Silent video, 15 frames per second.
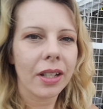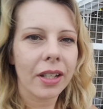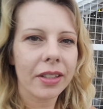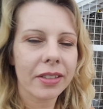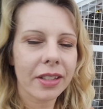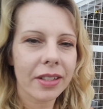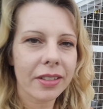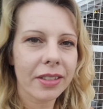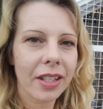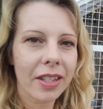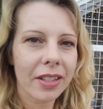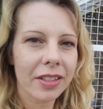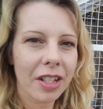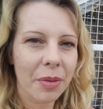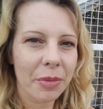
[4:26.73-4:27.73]
It does say
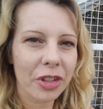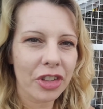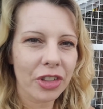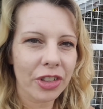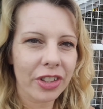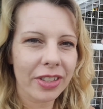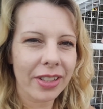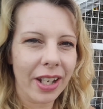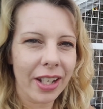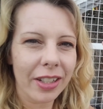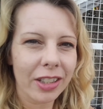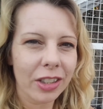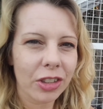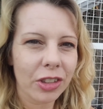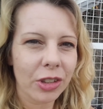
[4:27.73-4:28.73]
the temperature is
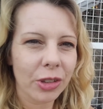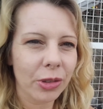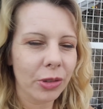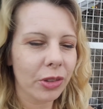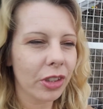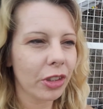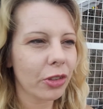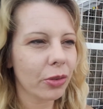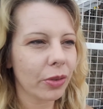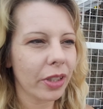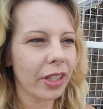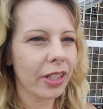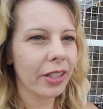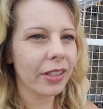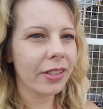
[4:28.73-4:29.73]
82
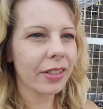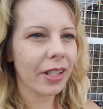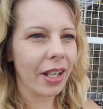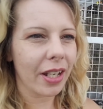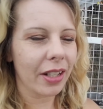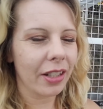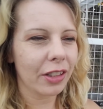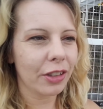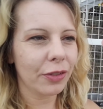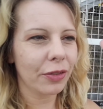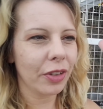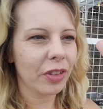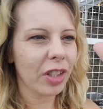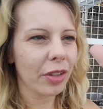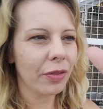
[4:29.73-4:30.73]
degrees and it's
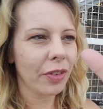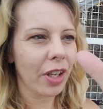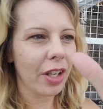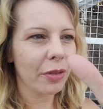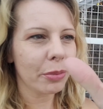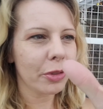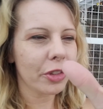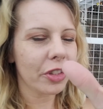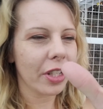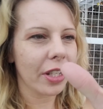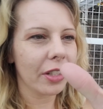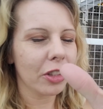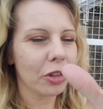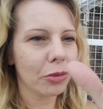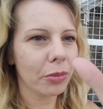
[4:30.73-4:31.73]

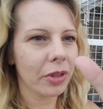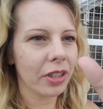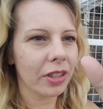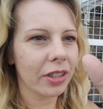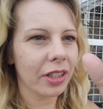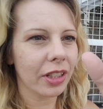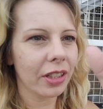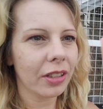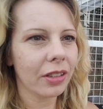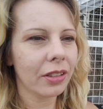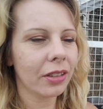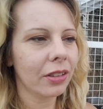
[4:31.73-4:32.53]
55% humidity.